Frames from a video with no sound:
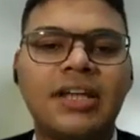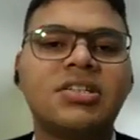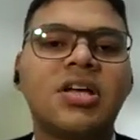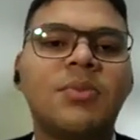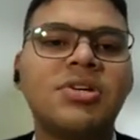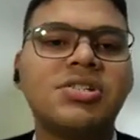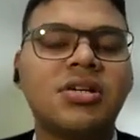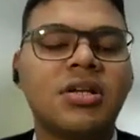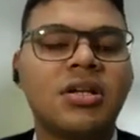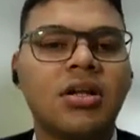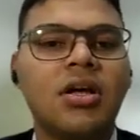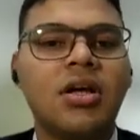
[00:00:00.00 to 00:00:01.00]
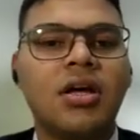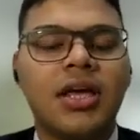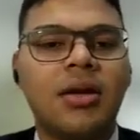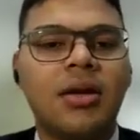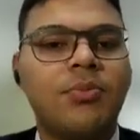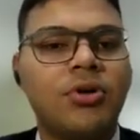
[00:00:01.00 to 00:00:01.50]
So election commission
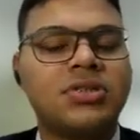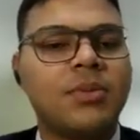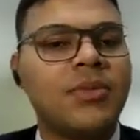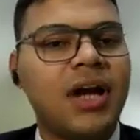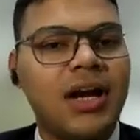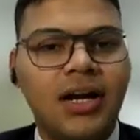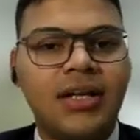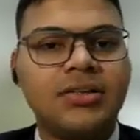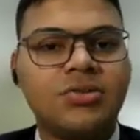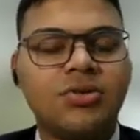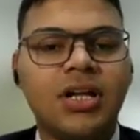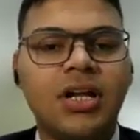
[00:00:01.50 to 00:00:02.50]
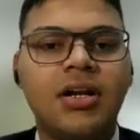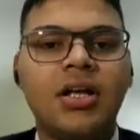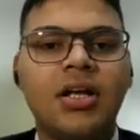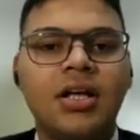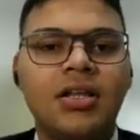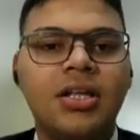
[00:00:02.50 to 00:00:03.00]
can put some guidelines so
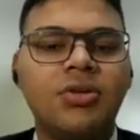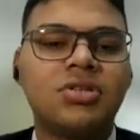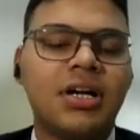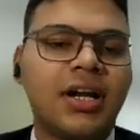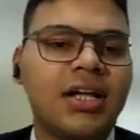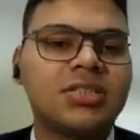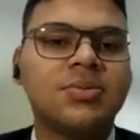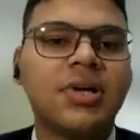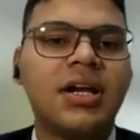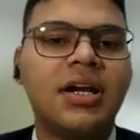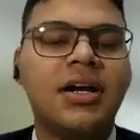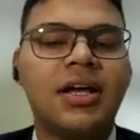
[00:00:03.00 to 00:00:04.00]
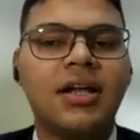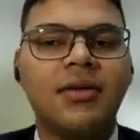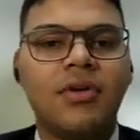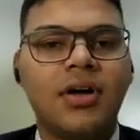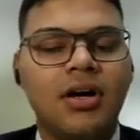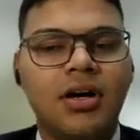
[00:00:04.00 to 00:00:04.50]
that they use a transparent
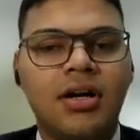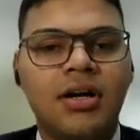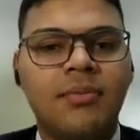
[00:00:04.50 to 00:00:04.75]
and